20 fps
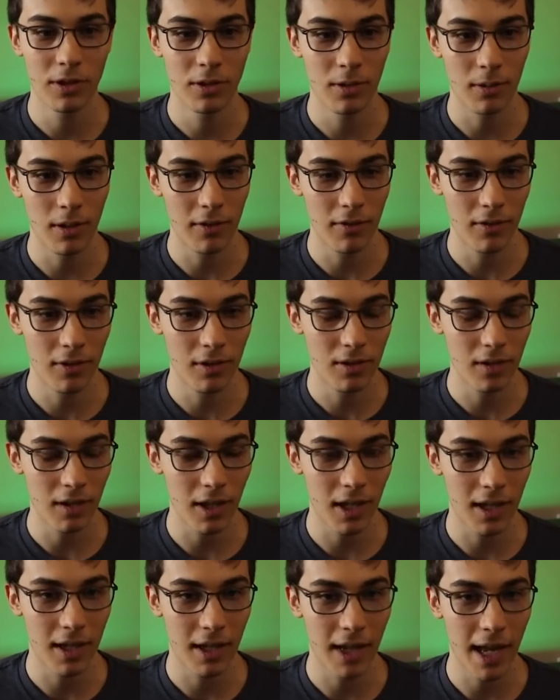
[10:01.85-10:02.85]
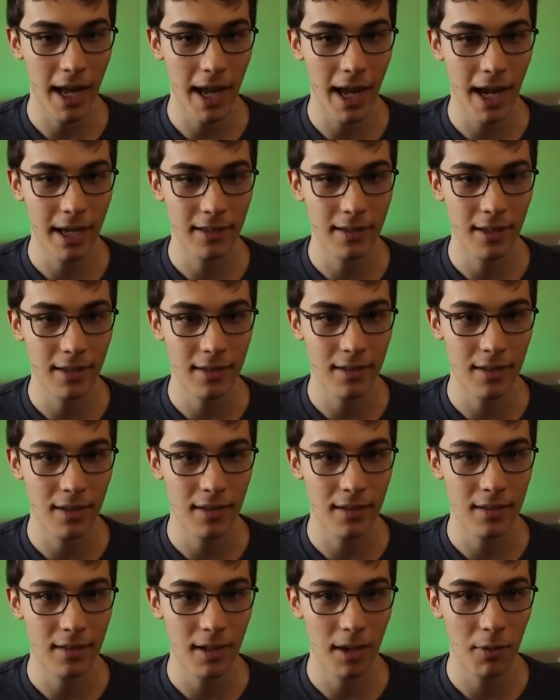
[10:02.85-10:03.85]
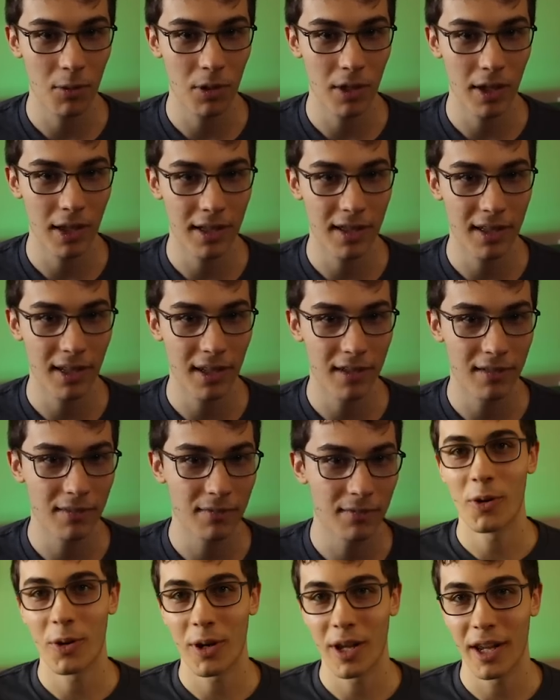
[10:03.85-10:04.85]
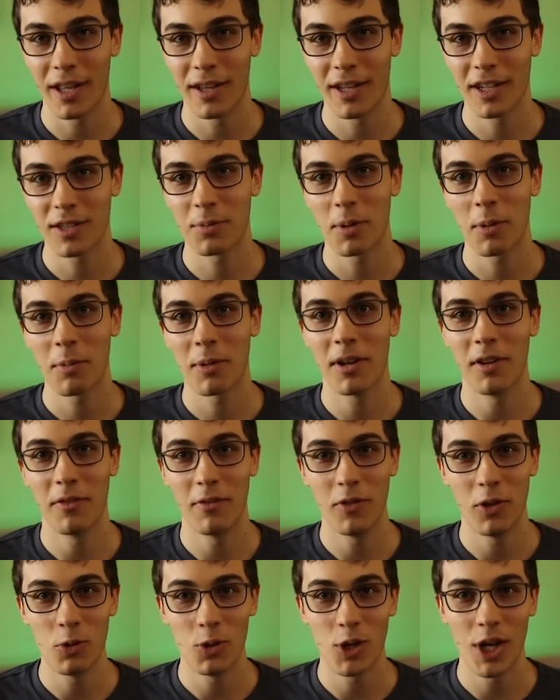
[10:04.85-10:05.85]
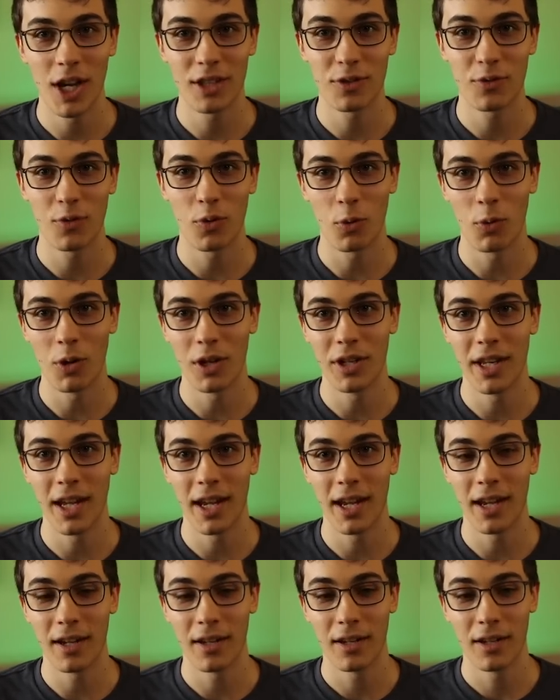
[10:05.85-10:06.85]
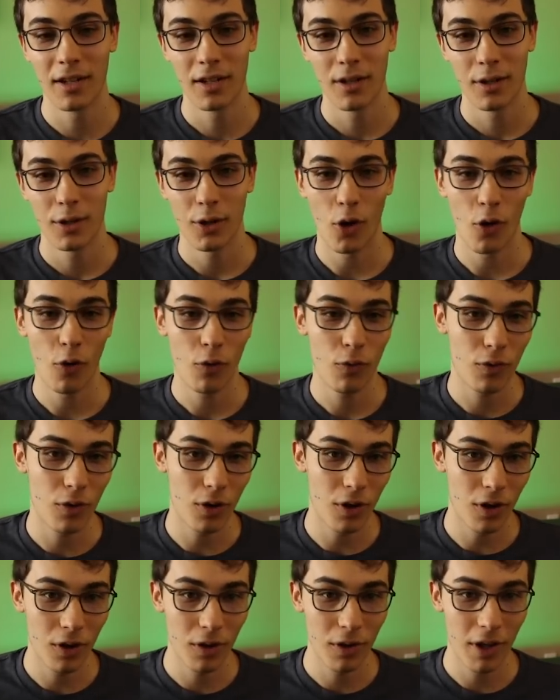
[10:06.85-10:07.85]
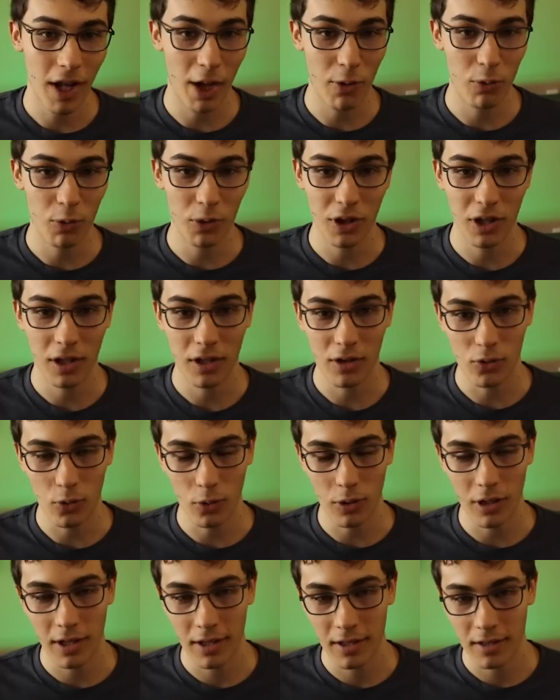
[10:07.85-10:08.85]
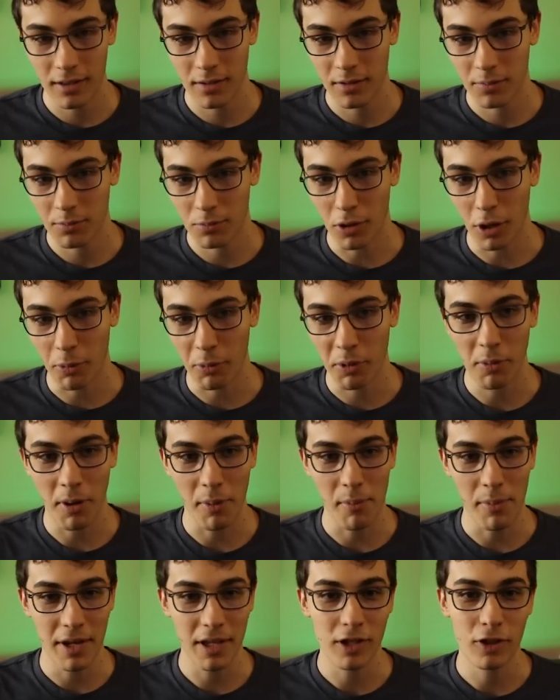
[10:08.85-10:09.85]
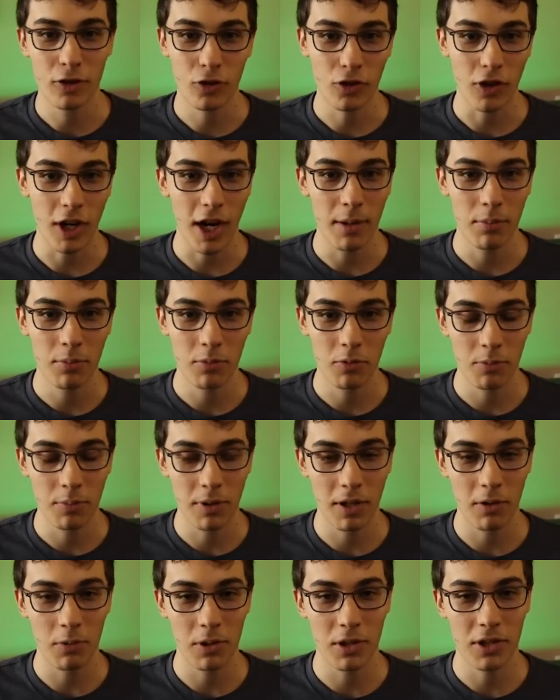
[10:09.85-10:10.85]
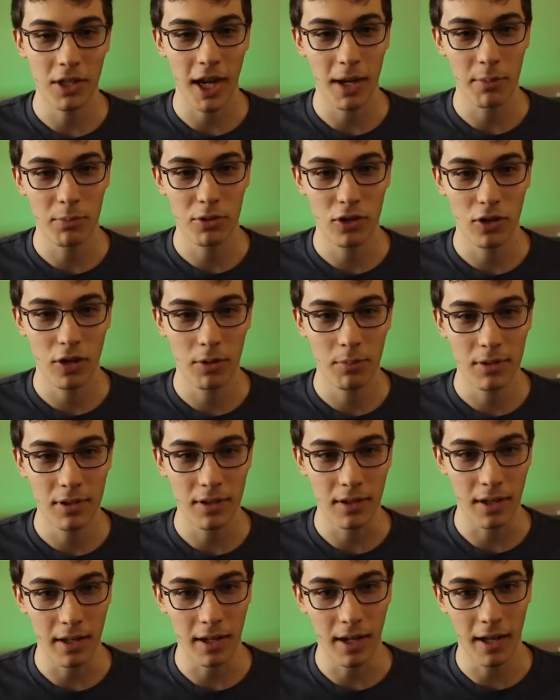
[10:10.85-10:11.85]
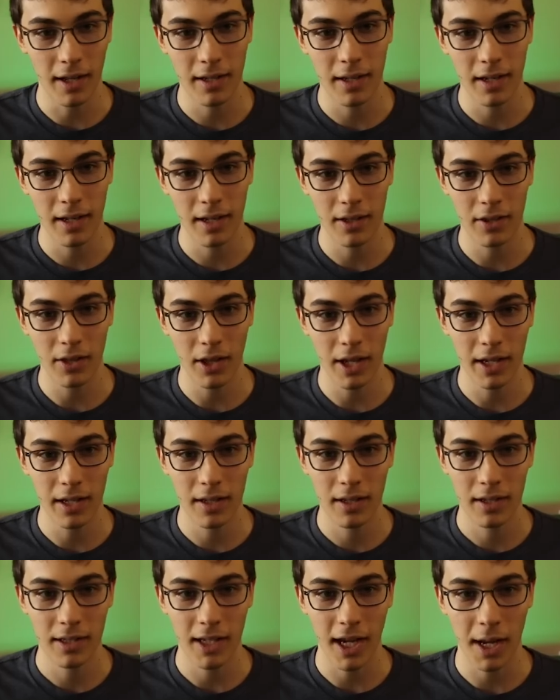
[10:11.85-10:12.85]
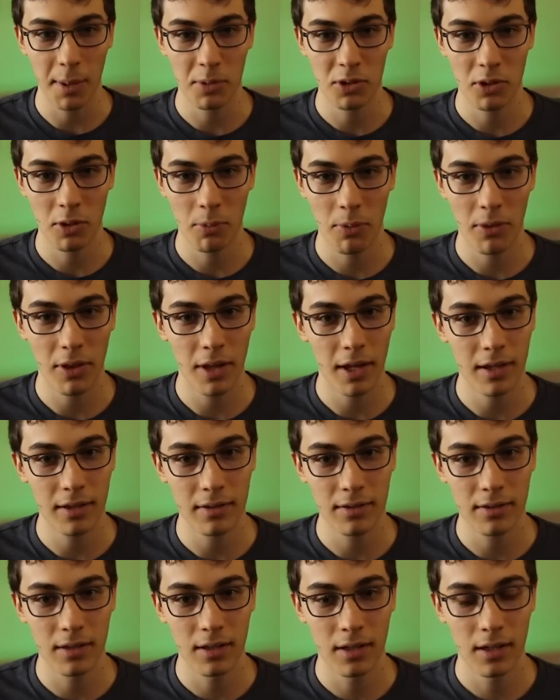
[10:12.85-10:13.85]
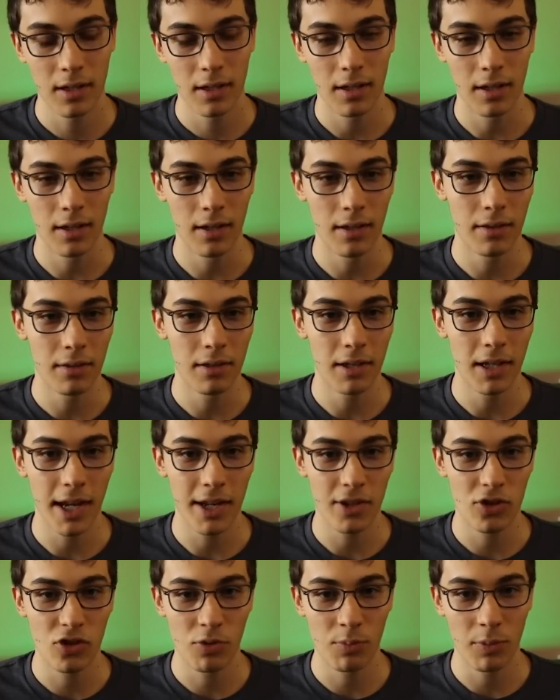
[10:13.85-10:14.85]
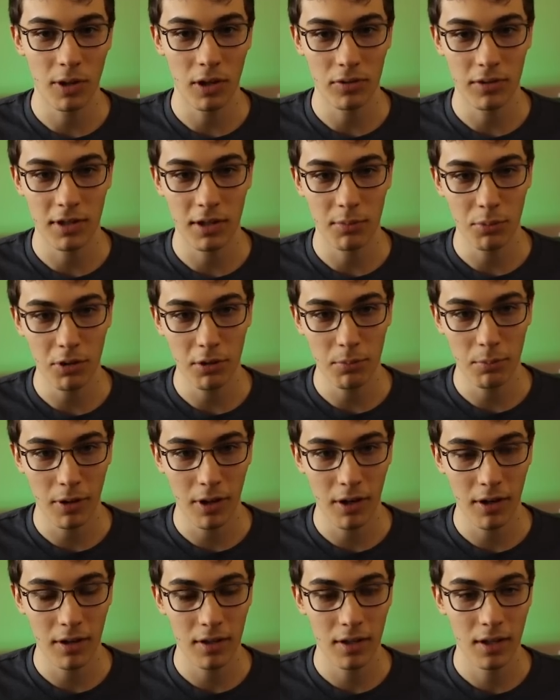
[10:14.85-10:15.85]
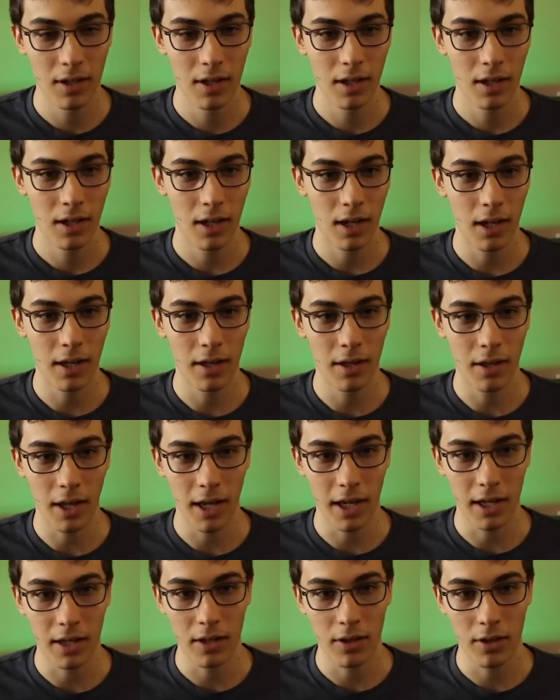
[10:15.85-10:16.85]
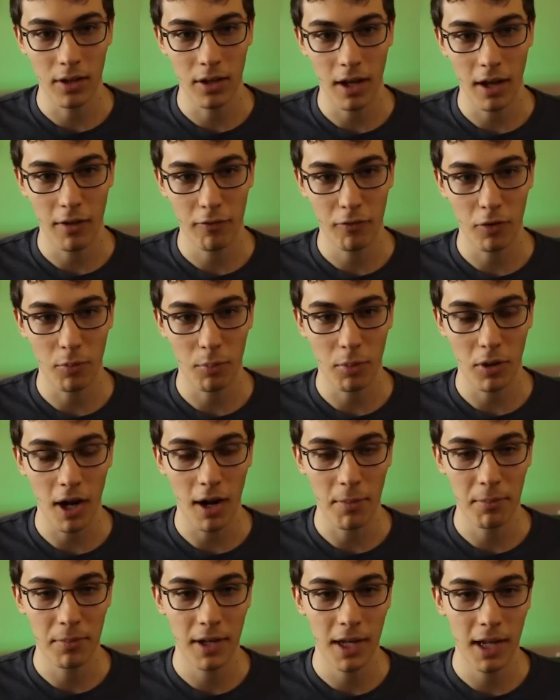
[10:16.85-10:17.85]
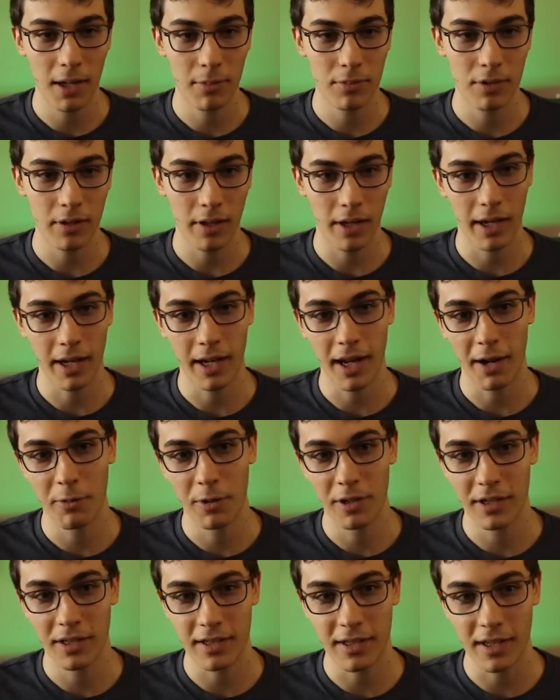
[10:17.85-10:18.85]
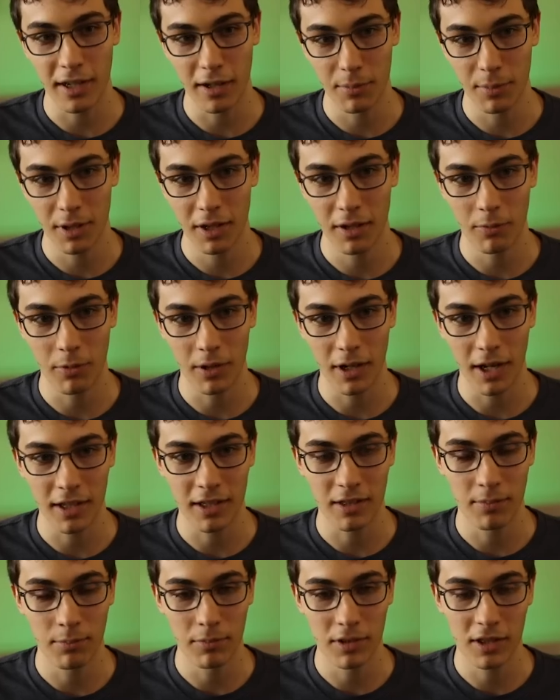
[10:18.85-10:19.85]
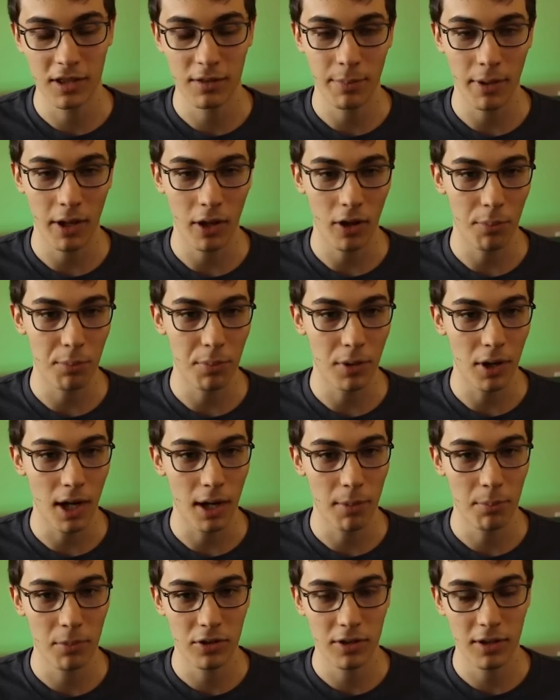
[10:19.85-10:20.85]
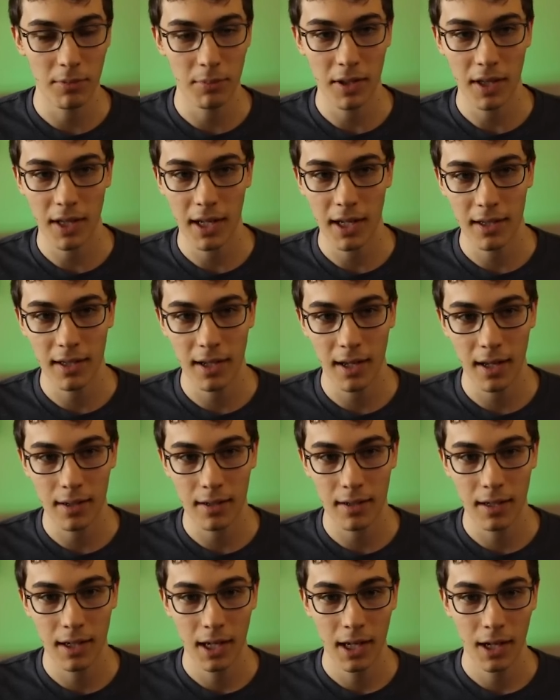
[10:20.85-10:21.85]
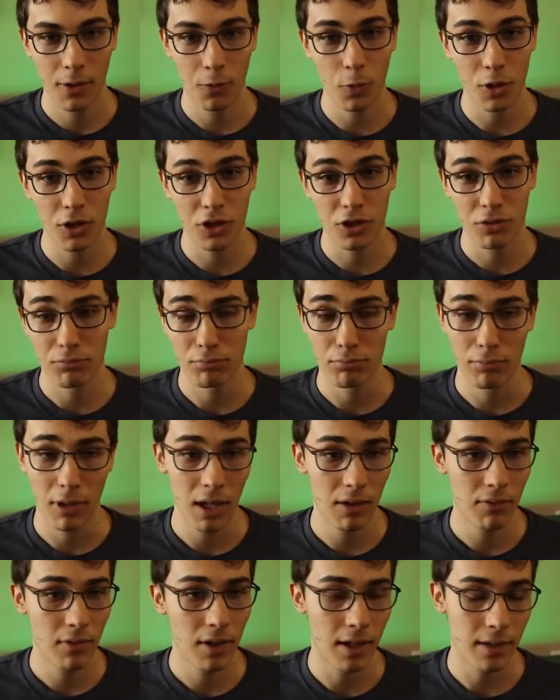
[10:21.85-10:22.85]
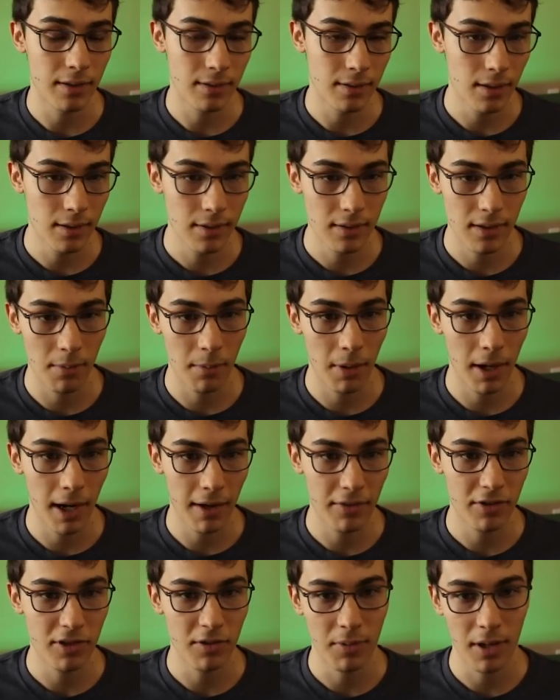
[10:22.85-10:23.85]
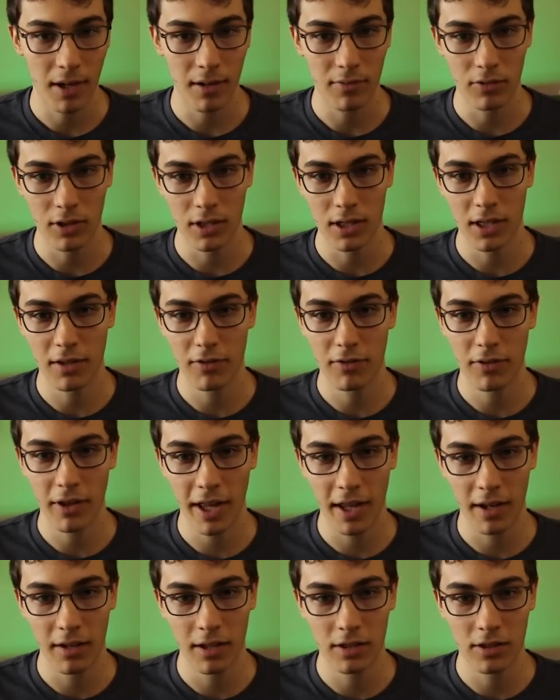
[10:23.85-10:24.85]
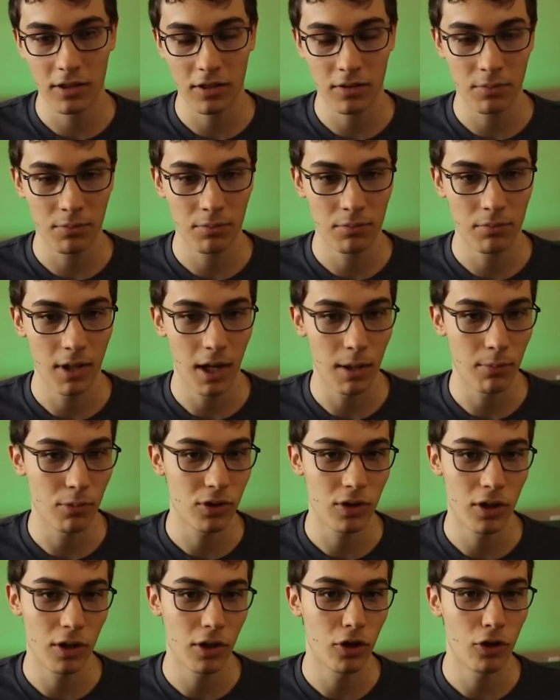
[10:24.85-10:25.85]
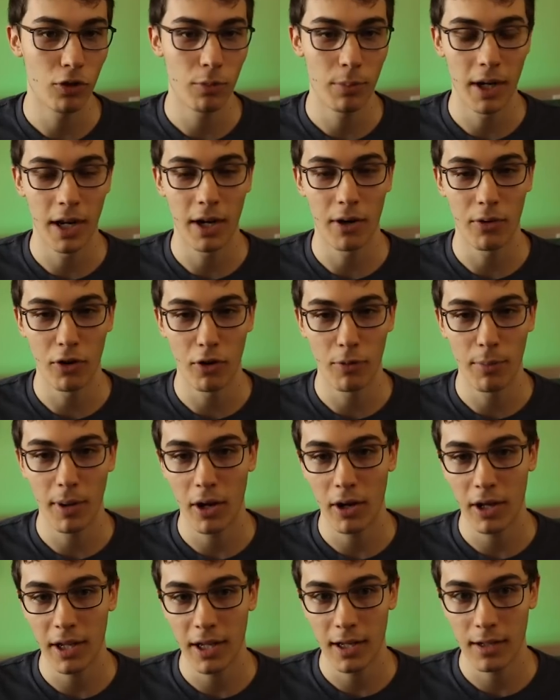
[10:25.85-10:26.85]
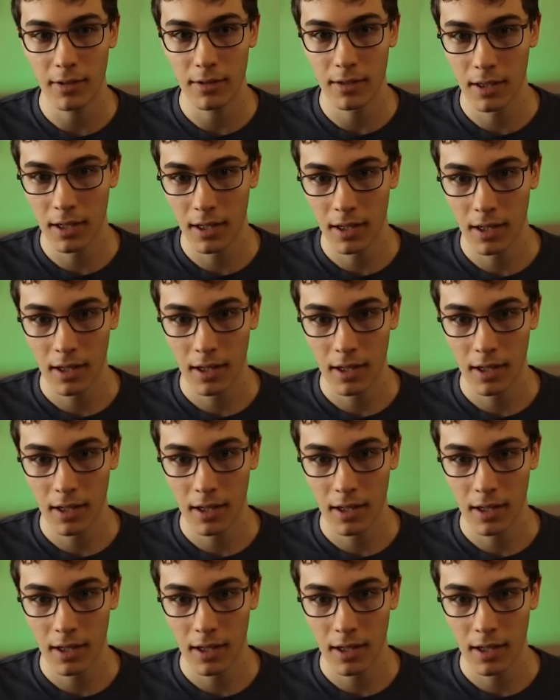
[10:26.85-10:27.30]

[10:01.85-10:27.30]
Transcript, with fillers: whatsoever to like access this. I really like that. Okay, that's probably enough Vue.js for one day. Overall, I really enjoyed it probably my biggest gripe would be with TypeScript and not getting like TypeScript things in the HTML template part and like not for prop names. Like I want to tell me when I misspell a prop or something like that, which may even exist. They might have some kind of linting for that, and it just I'm just a noob and I don't know about it yet.